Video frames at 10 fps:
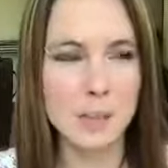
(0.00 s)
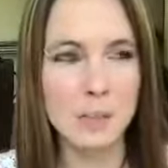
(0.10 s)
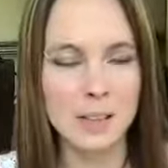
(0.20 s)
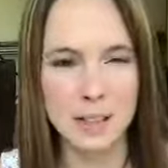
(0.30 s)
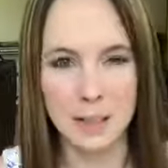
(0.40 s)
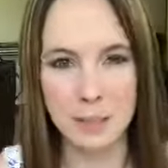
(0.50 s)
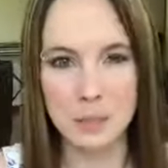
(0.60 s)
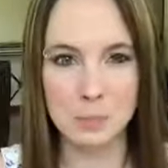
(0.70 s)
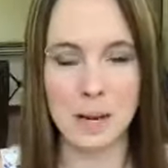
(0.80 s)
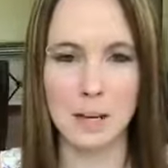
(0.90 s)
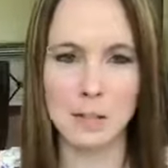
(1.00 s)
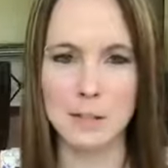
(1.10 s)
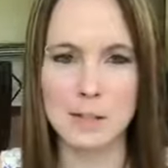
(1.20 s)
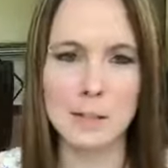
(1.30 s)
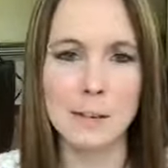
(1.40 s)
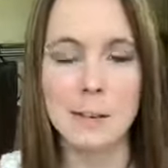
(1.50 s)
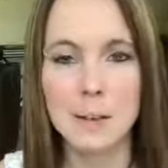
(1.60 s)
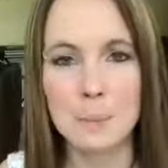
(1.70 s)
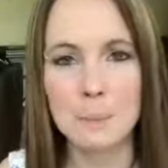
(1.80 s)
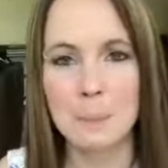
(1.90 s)
You know, like the lip smackers
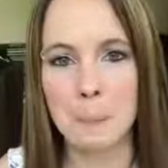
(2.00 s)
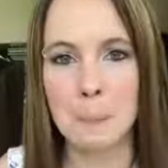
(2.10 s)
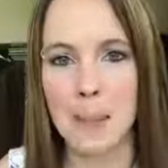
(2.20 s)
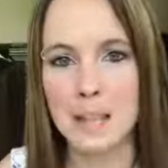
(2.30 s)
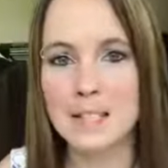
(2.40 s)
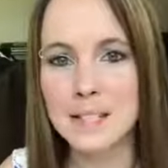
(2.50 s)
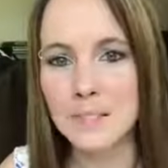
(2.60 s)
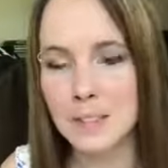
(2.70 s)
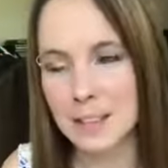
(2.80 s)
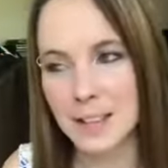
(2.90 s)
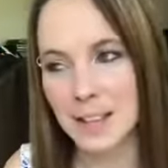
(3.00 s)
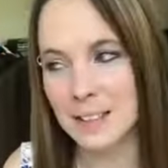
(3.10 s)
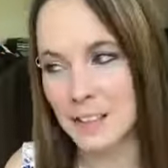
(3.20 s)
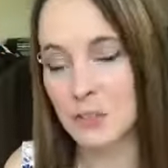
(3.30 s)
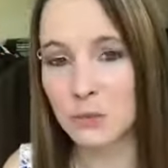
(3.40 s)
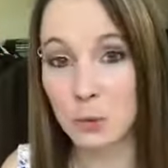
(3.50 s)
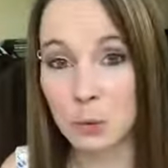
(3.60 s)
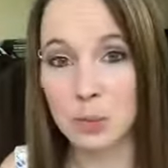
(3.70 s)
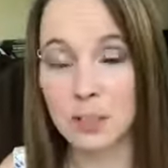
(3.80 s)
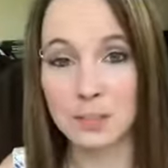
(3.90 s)
and stuff like that that's
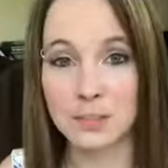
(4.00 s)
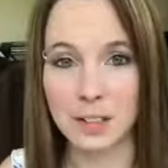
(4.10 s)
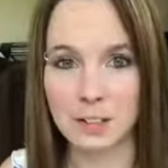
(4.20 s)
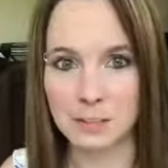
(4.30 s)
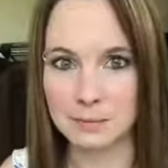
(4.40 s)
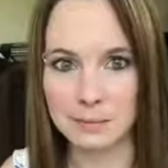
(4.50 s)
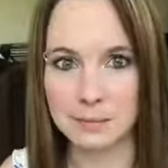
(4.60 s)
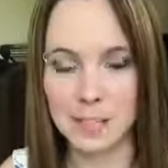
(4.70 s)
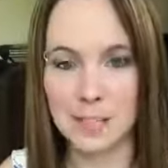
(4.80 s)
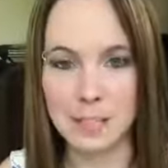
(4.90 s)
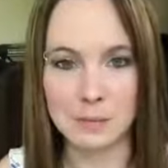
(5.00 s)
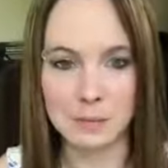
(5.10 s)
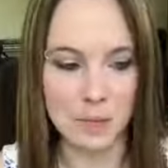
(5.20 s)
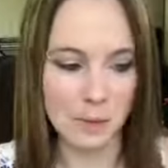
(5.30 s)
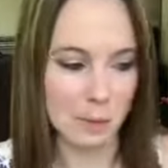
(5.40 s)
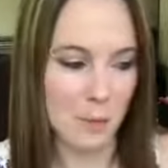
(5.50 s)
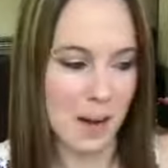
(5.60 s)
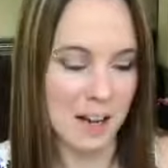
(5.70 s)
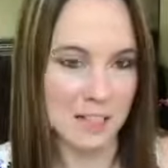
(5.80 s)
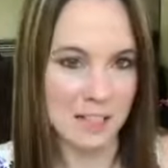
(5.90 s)
full of like lead and
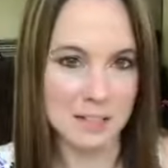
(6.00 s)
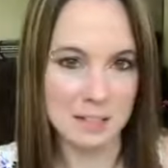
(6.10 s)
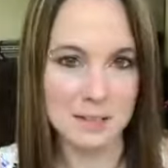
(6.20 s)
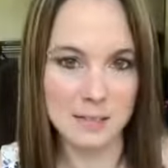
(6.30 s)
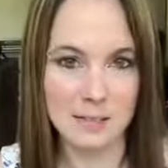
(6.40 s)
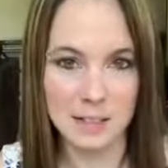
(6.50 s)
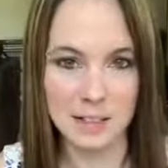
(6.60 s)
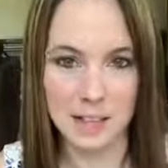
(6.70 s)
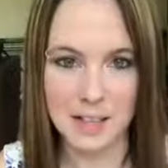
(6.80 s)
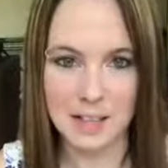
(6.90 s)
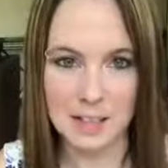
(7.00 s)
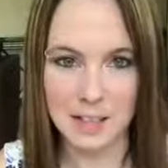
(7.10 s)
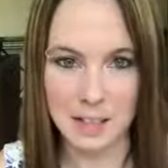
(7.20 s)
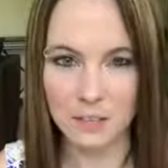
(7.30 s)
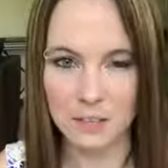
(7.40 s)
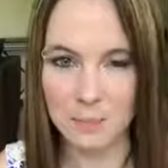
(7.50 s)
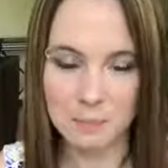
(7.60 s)
wax and nasty stuff.